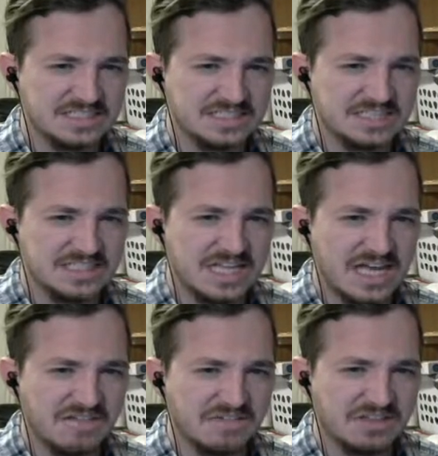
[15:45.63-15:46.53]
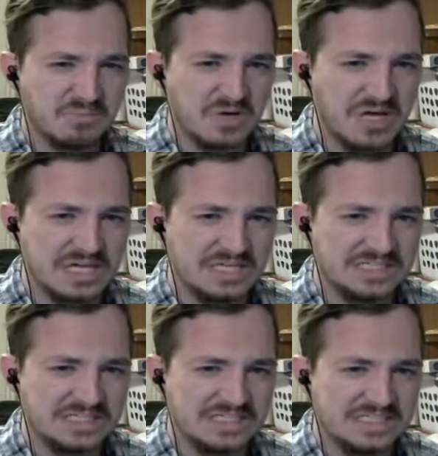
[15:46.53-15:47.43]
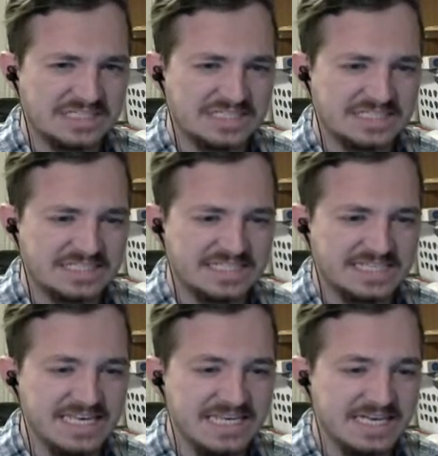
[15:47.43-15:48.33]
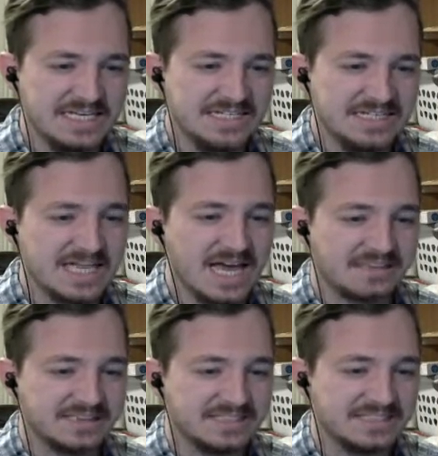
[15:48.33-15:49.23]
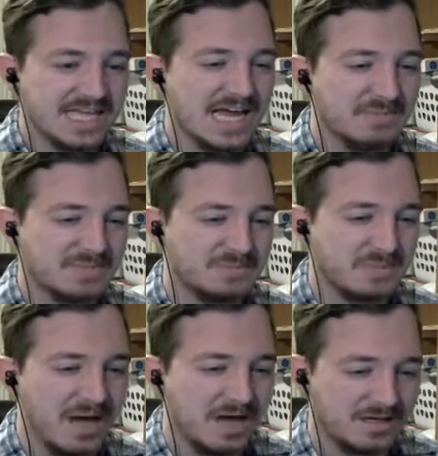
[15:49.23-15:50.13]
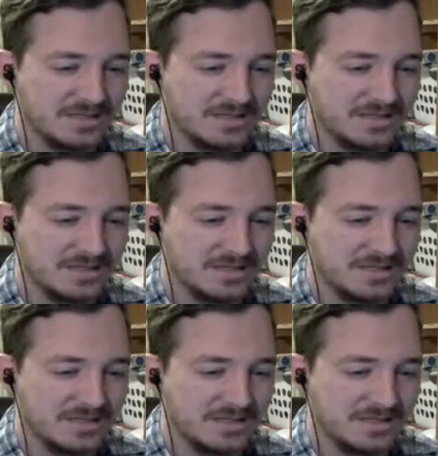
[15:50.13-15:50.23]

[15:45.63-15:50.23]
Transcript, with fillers: You laugh at the pun. See? Laughs. Dad was wrong.